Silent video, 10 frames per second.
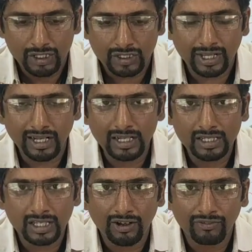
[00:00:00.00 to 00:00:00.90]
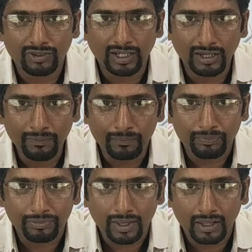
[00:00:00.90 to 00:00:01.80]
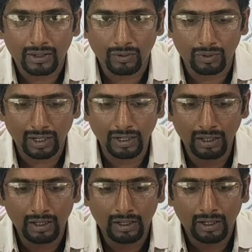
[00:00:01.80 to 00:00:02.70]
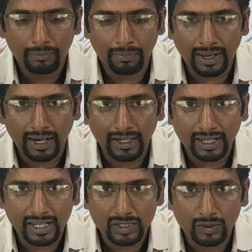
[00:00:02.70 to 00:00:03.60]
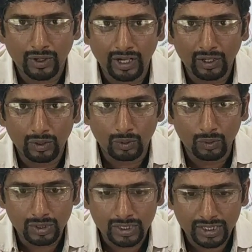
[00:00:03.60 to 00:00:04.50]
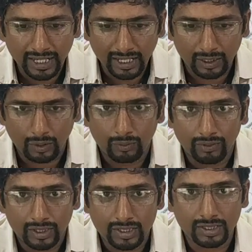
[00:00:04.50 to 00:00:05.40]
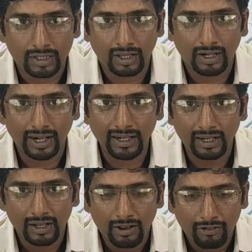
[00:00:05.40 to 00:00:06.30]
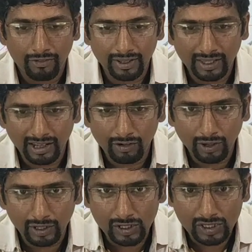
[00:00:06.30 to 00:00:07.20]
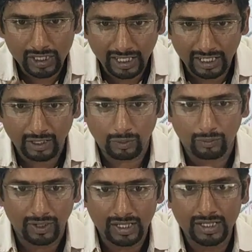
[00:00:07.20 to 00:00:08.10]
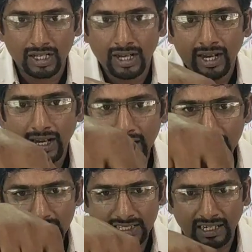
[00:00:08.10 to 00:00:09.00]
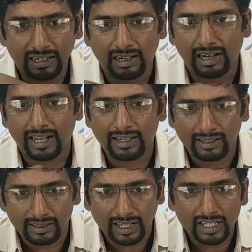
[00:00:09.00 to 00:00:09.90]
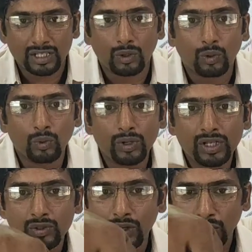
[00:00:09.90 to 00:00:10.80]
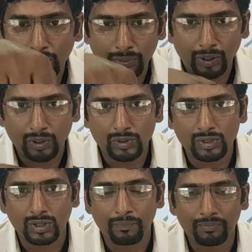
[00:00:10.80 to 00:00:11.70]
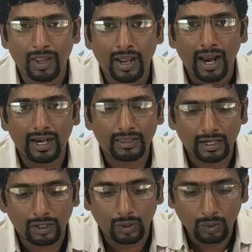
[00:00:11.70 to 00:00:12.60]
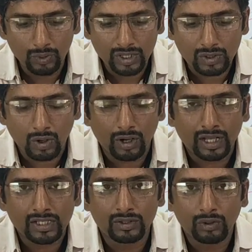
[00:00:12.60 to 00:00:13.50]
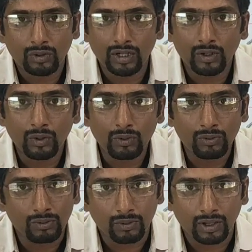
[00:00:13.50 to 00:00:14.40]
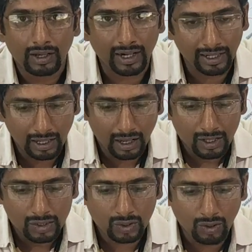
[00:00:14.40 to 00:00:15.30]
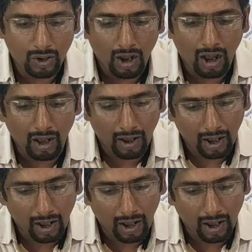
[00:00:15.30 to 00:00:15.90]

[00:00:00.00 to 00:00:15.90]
cells of the neural plate is going to sink downwards, right? When they are going to sink downwards, in the central line there is a groove is going to produce, and that groove is called as neural groove, right? So